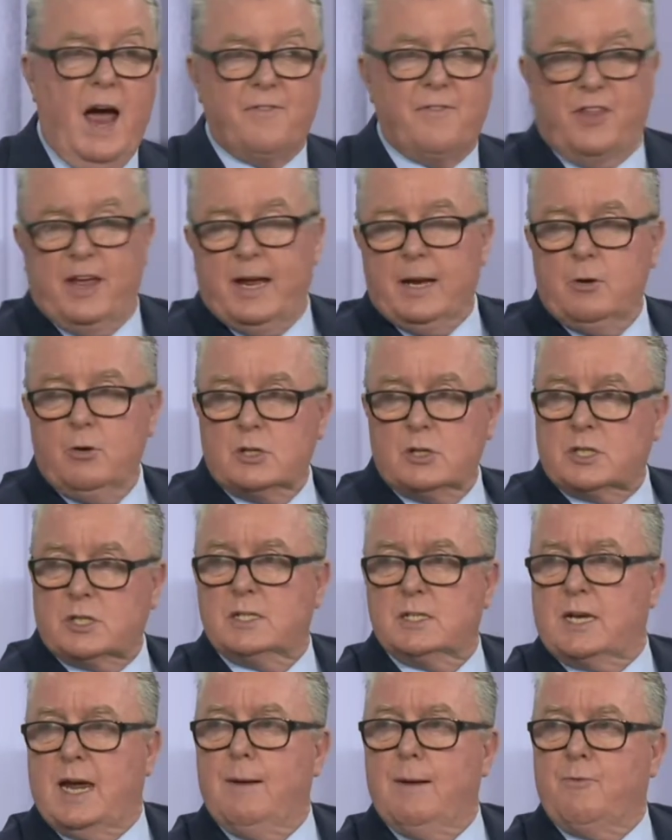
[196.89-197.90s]
If they had lost
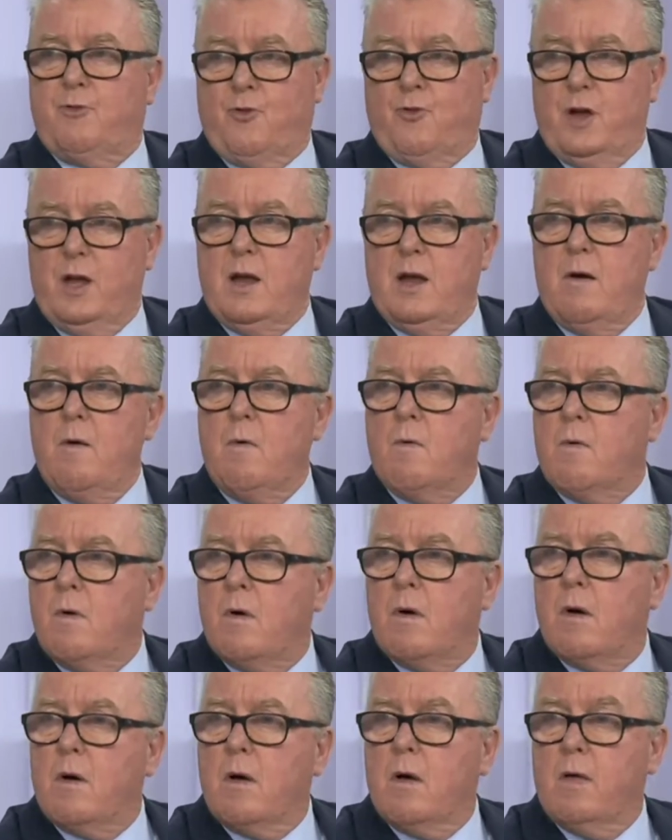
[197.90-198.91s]
this game 3-0,
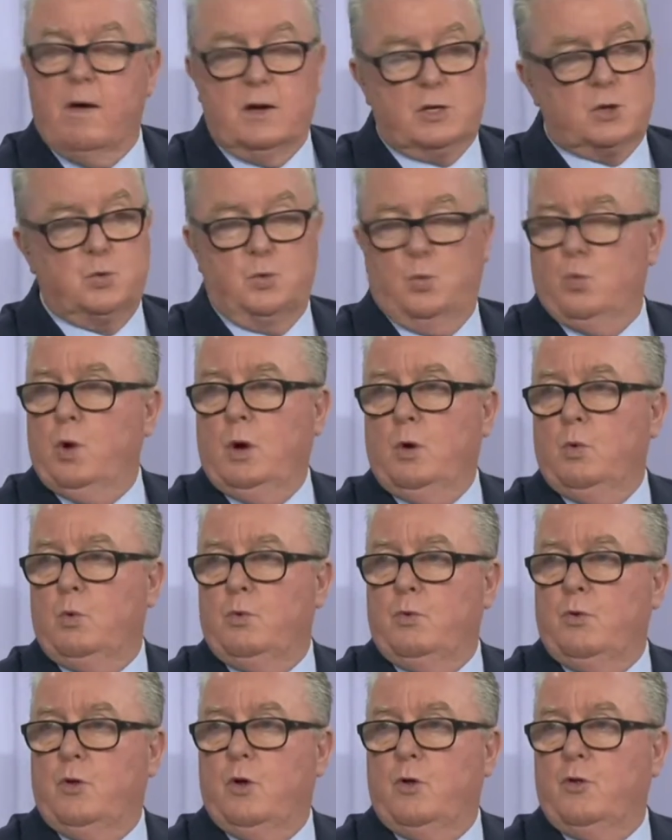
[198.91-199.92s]

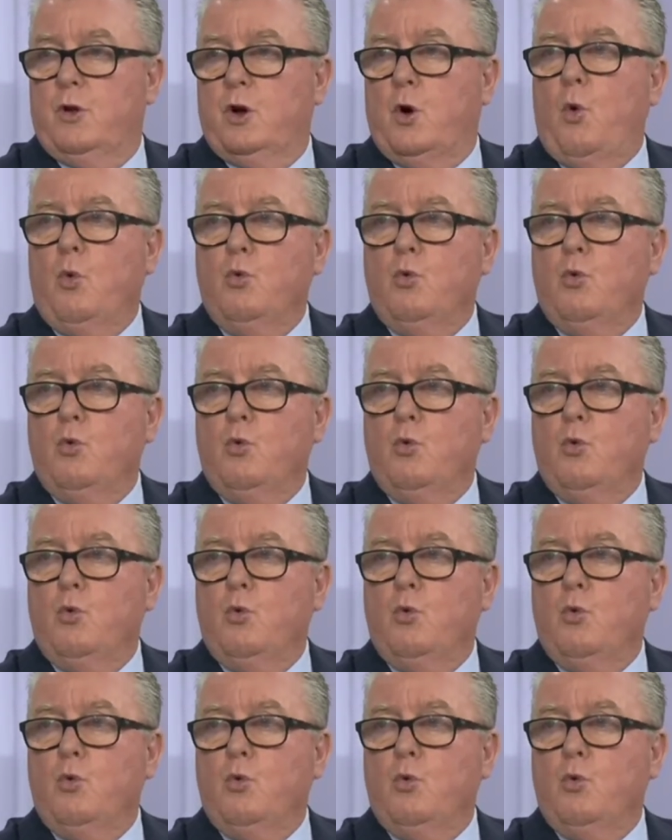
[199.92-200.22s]
the